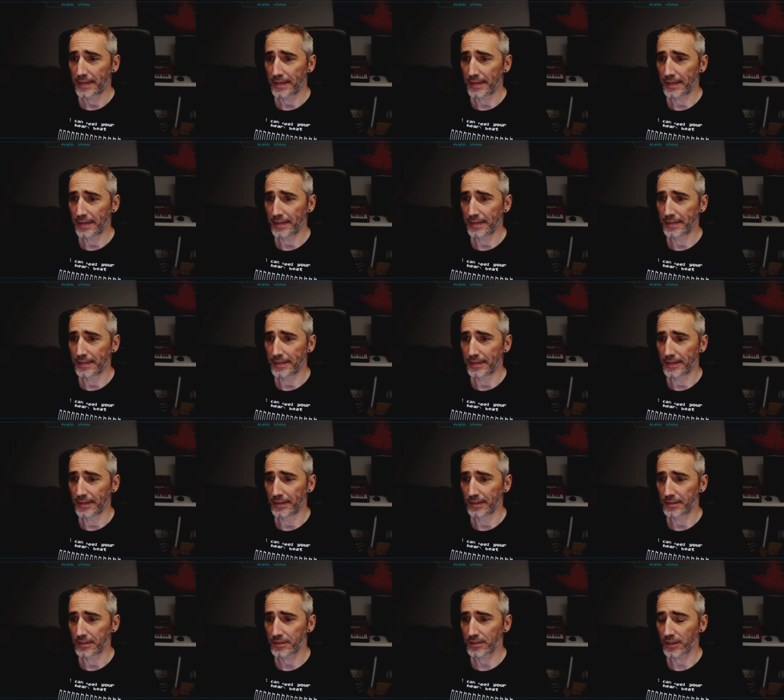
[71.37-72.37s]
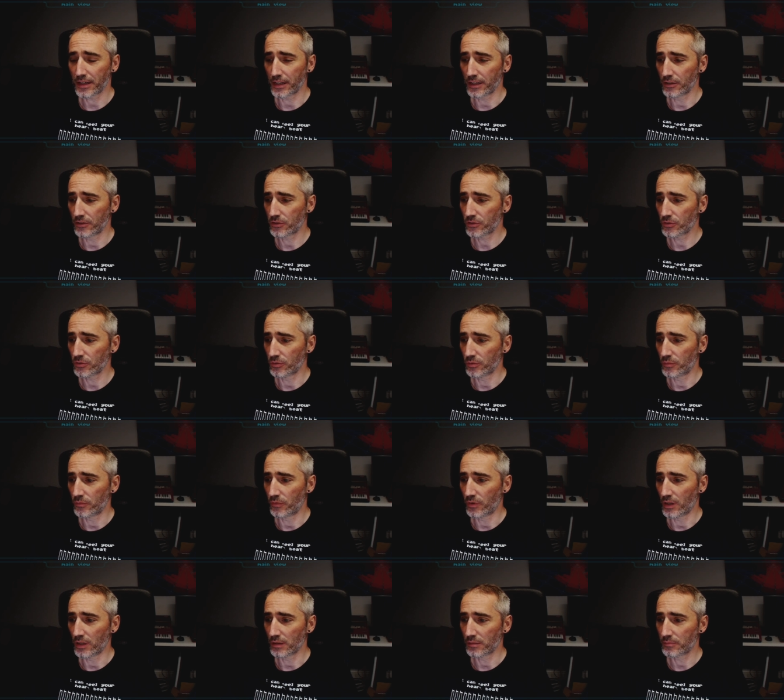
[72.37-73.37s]
and uh, decided to
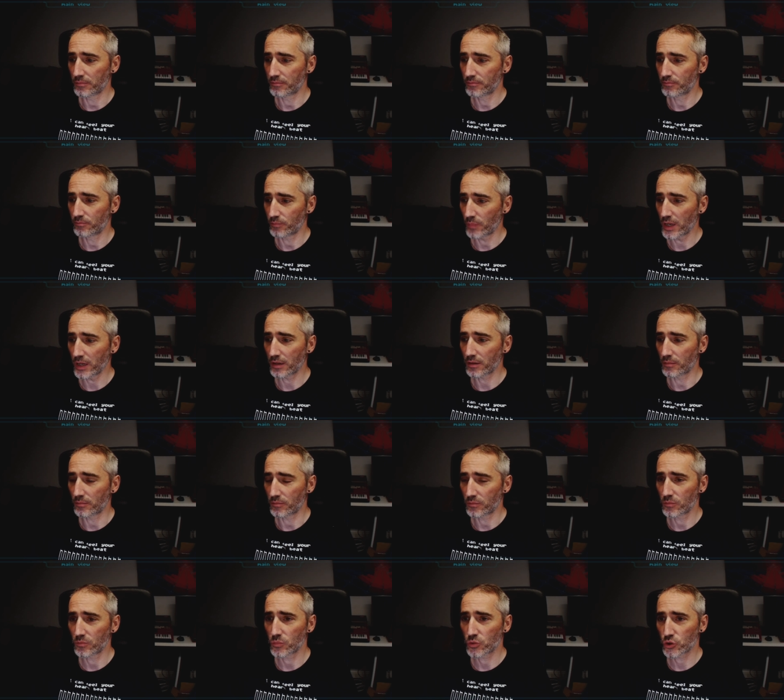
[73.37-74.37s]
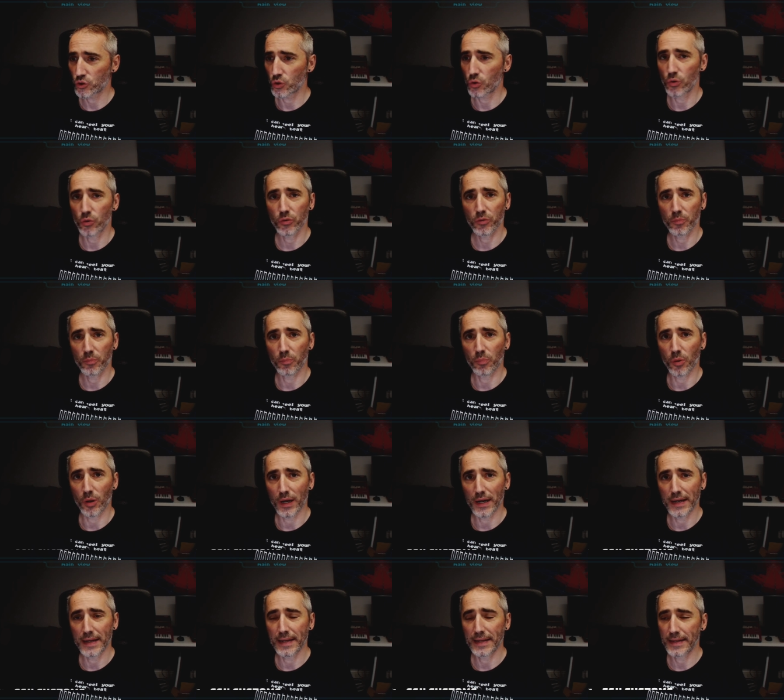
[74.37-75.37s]
well make a short
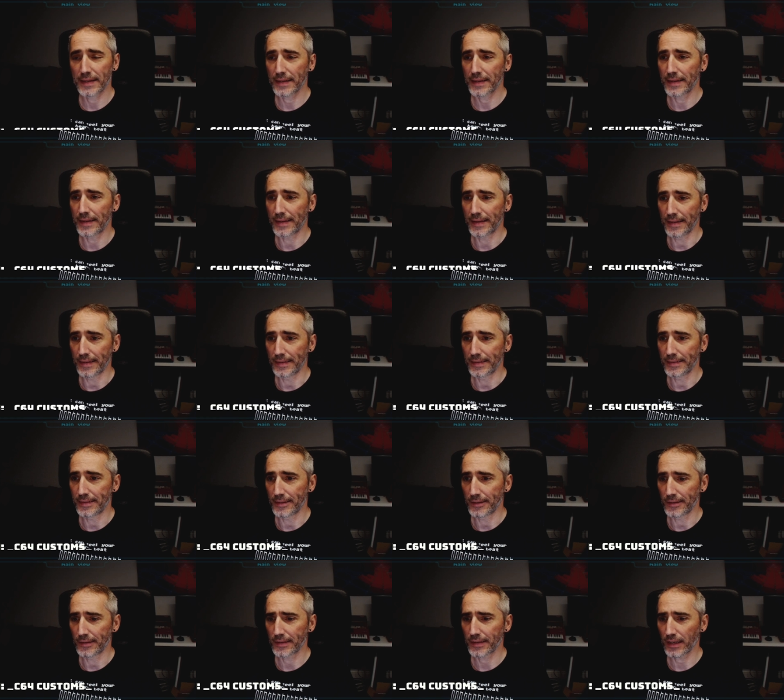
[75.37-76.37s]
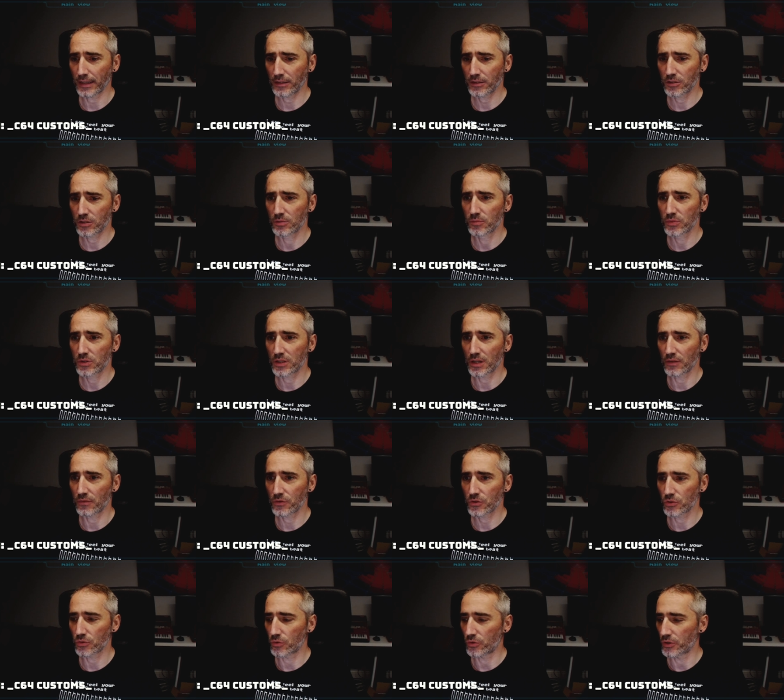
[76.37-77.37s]
break and uh, get some
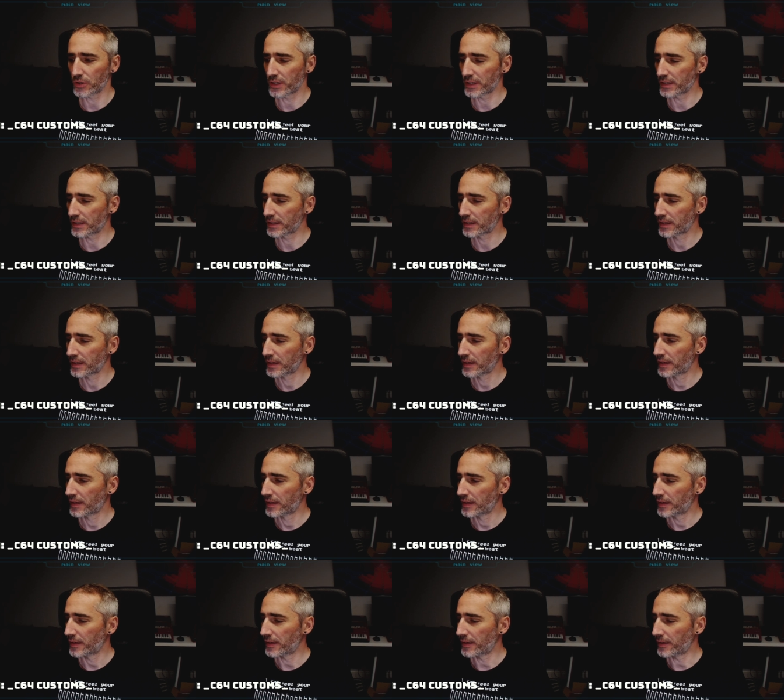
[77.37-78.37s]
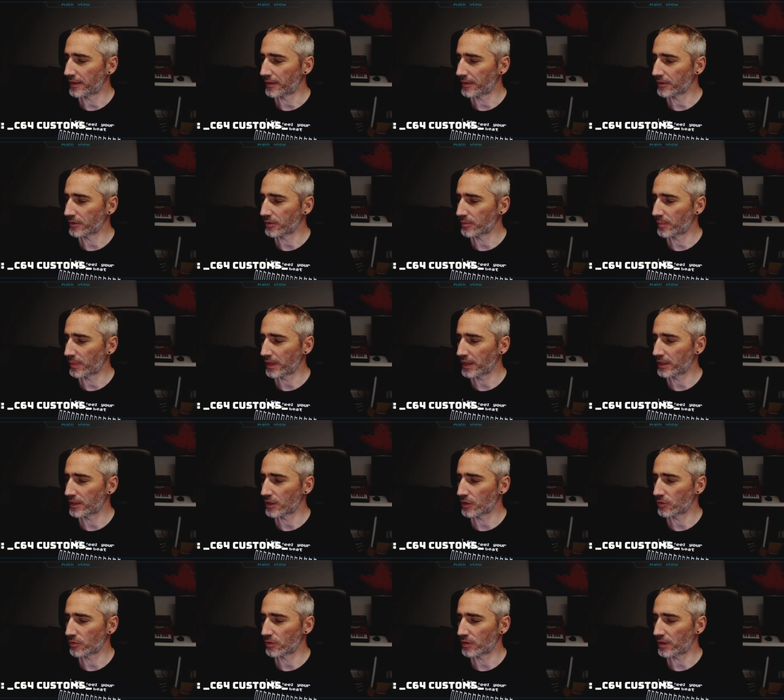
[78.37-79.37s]
stuff sorted uh, you may
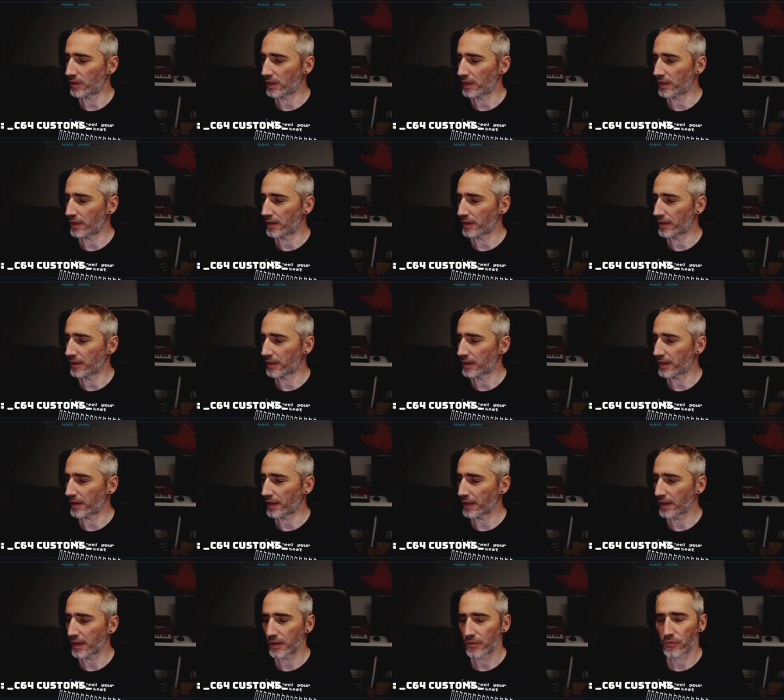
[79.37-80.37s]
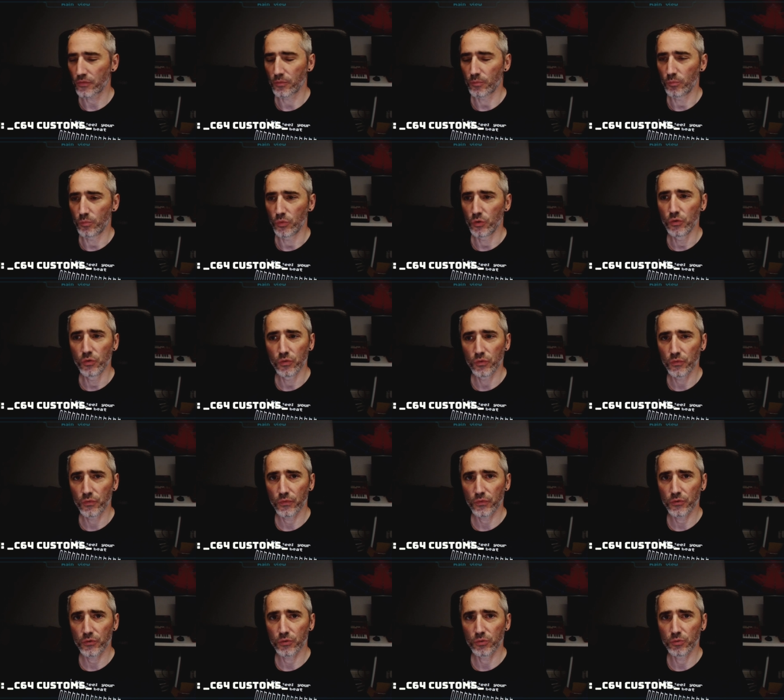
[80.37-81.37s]
know uh, I have
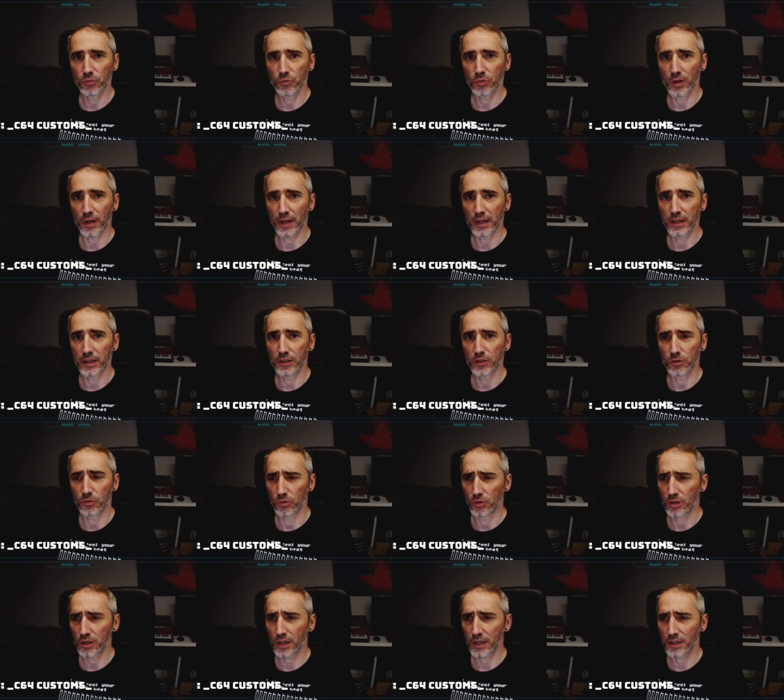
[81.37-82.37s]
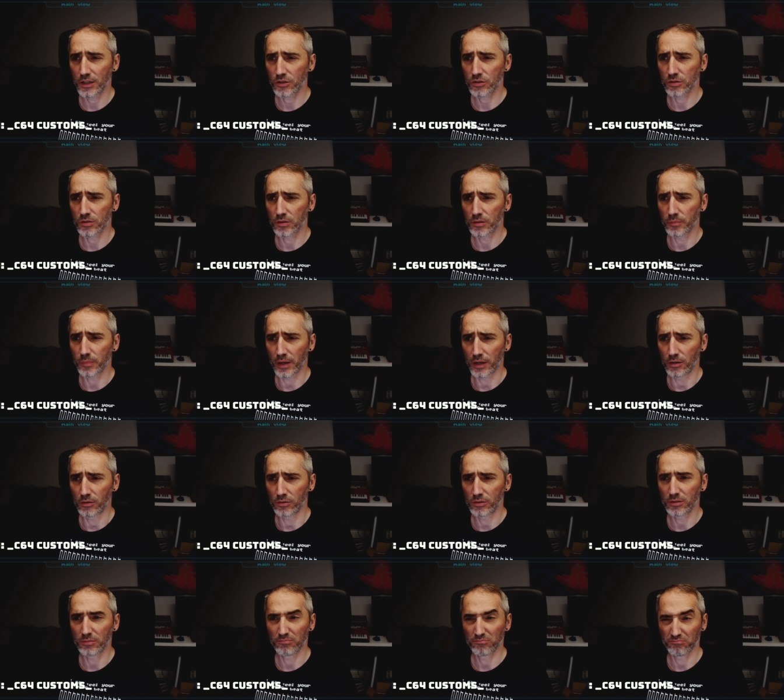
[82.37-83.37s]
moved to a new location
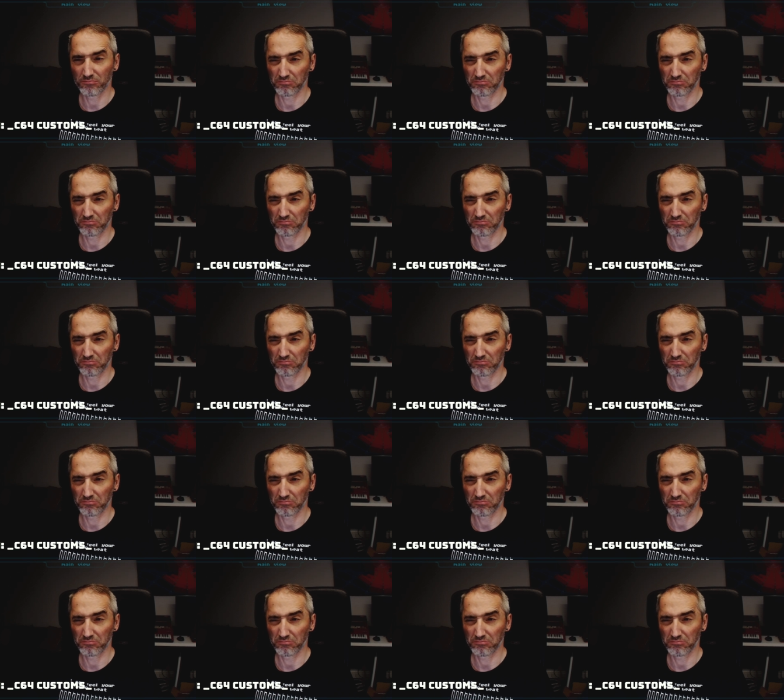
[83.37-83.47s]
about